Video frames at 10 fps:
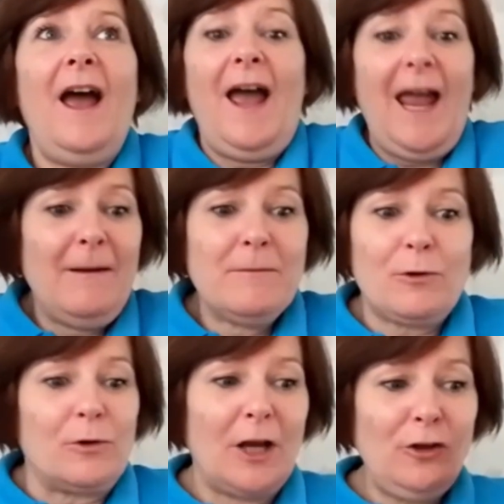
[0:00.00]

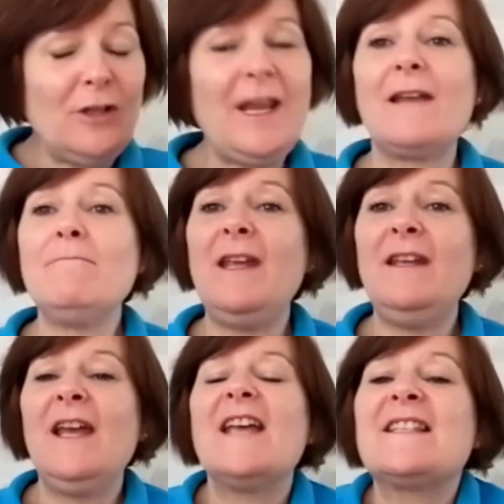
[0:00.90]
Are you kidding me?
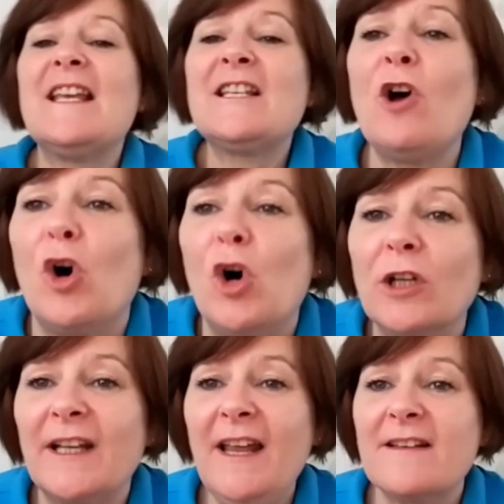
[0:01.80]
Is this all
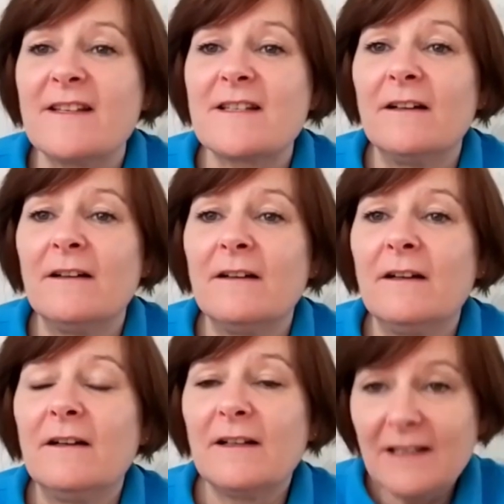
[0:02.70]
it is?
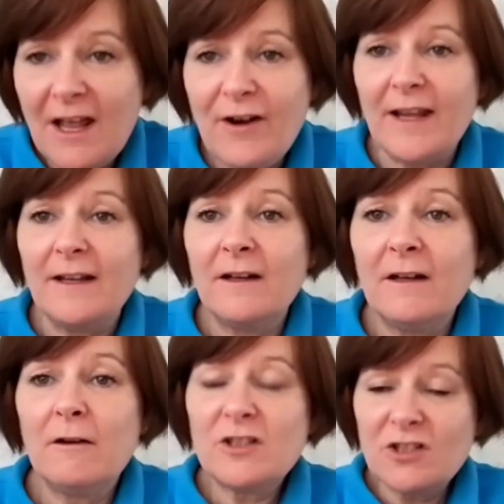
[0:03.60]
Literally,
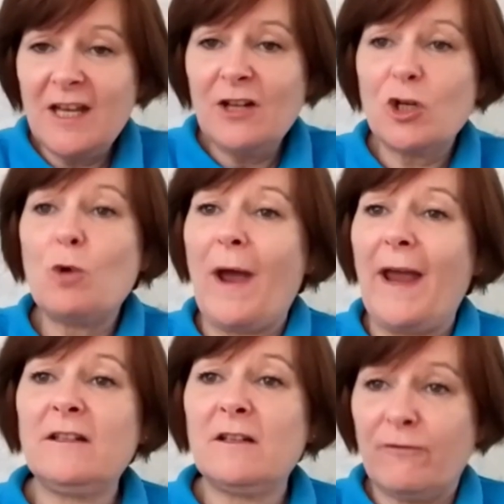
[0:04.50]
change your
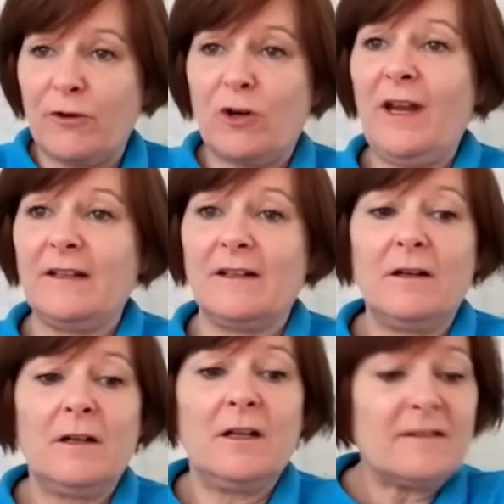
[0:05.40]
weight for green.
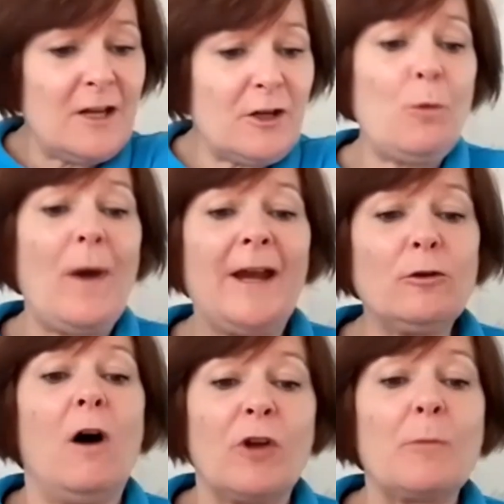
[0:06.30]
Take your weight
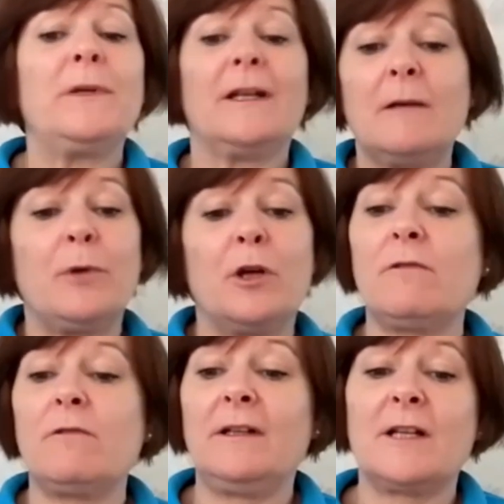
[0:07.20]
off your plate and put
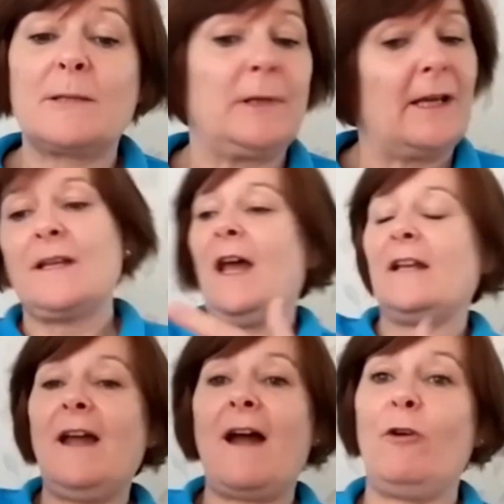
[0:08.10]
green in its place
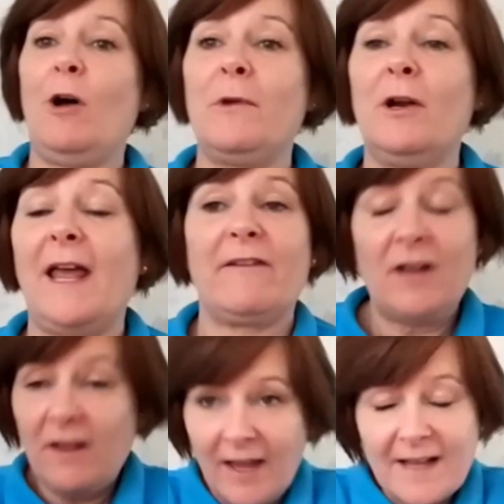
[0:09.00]
and carry on with your life.
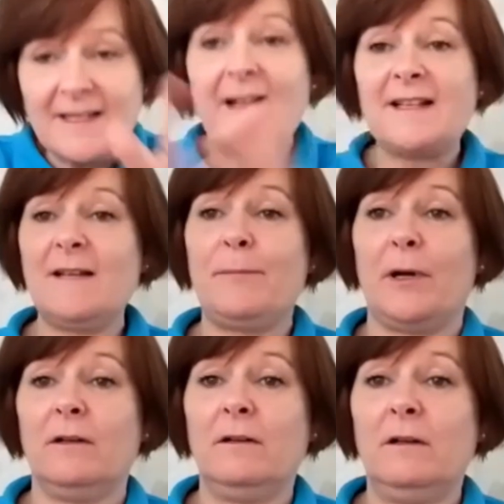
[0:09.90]
It's that
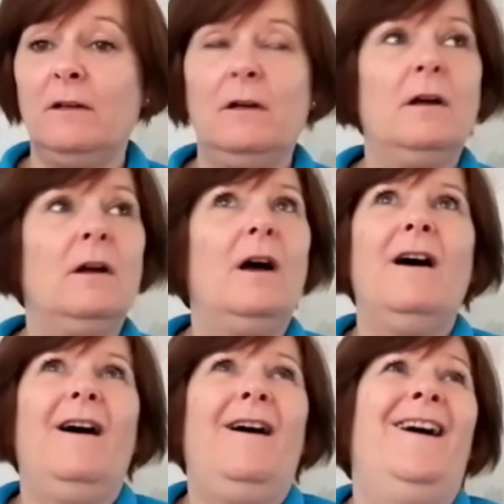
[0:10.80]
simple.
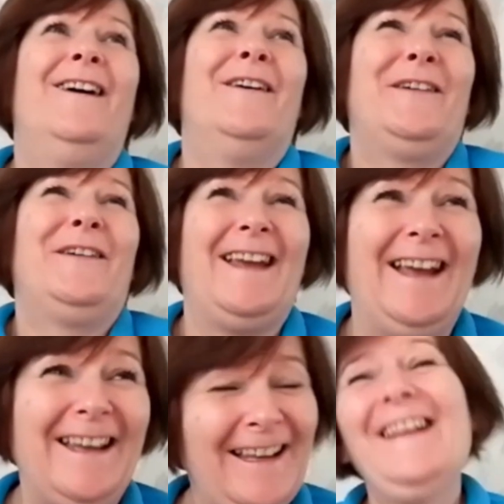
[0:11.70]
Okay,
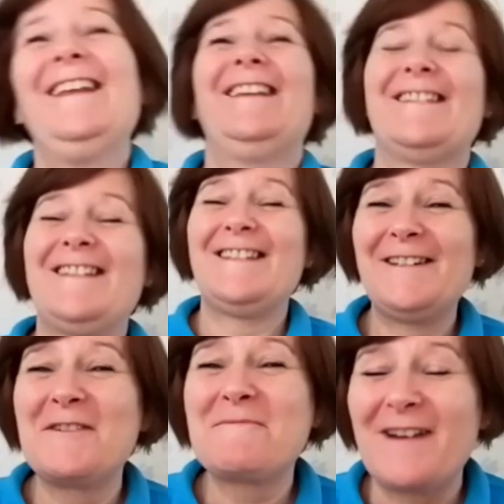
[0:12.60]
this
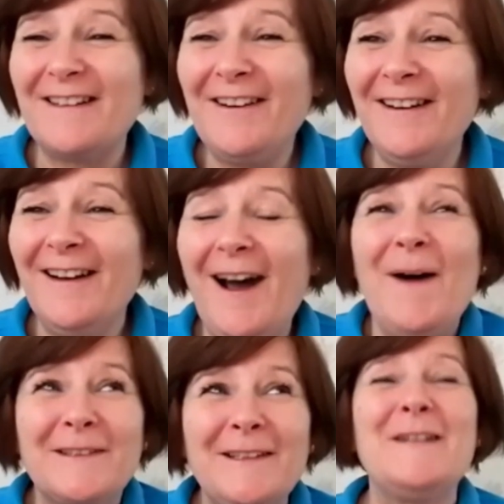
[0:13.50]
no-brainer.
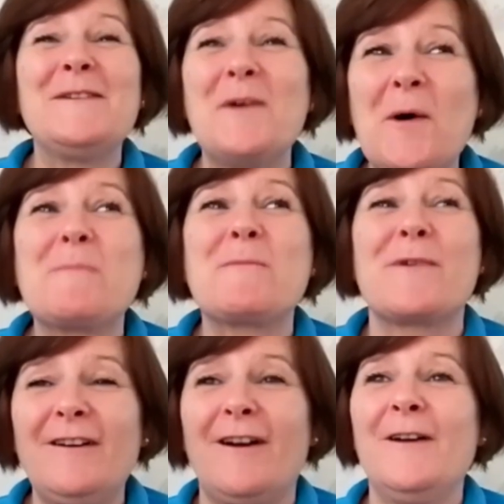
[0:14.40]
Absolutely
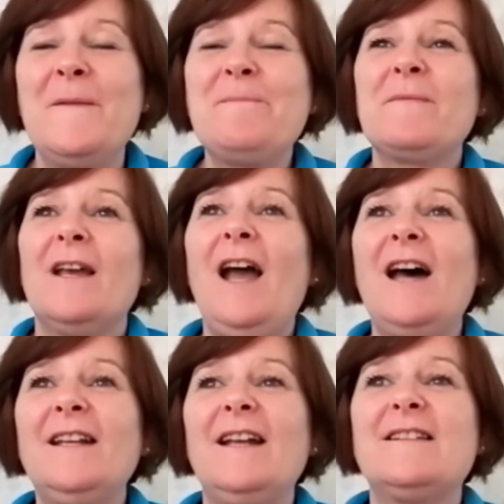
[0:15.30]
no-brainer.
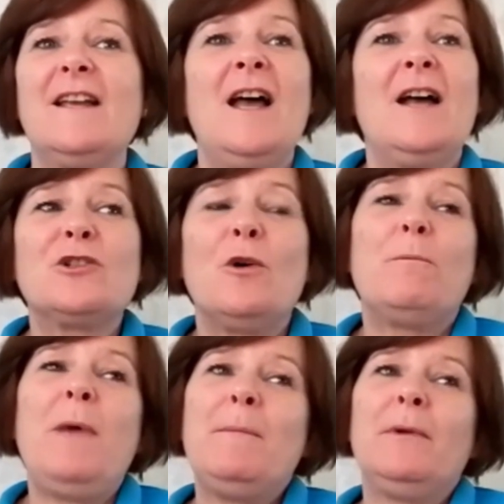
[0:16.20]
So
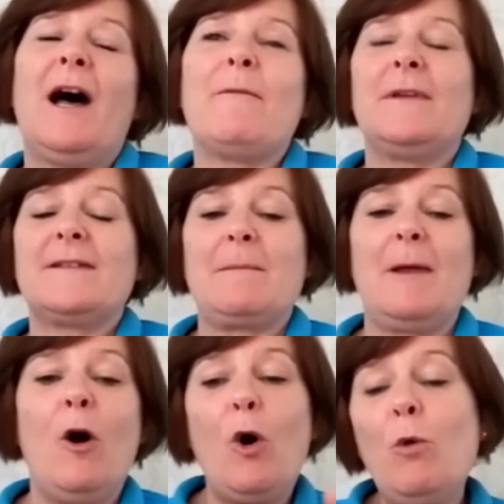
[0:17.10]
people have been saying to me,
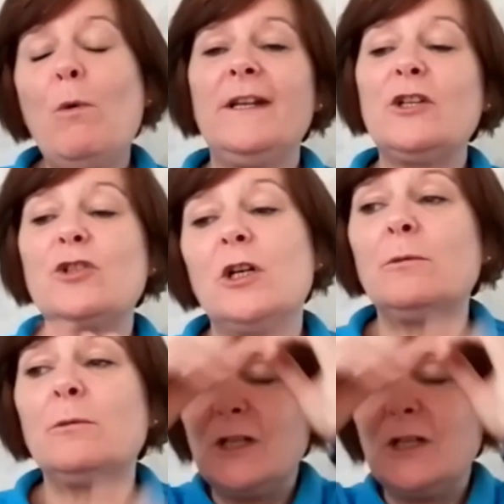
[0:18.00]
oh, what are you
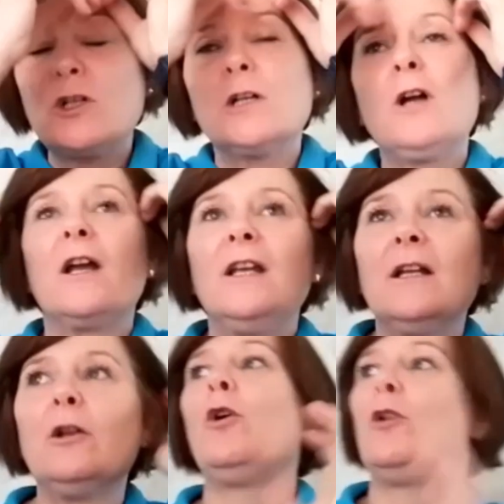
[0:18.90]
doing? What are you doing? How are
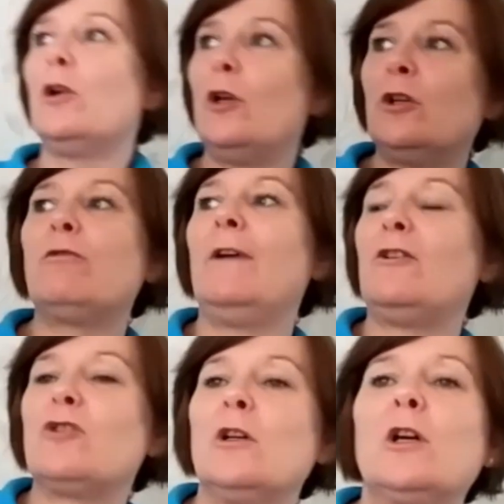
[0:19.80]
you? You're looking
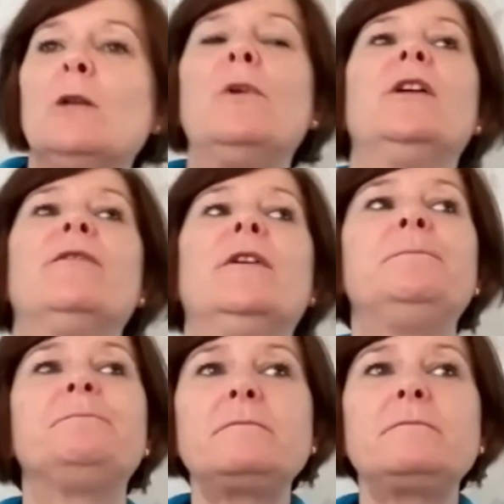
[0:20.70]
great. You're looking wonderful.